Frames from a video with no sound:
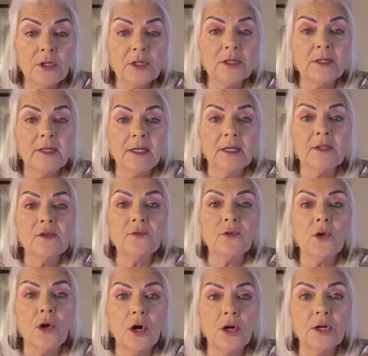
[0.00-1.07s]
which stands
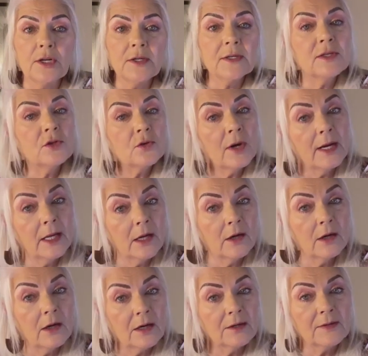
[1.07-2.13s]
for Artist Trading
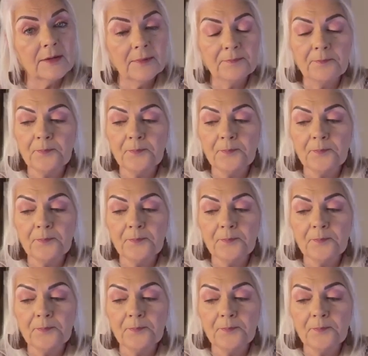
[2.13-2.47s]
Cards.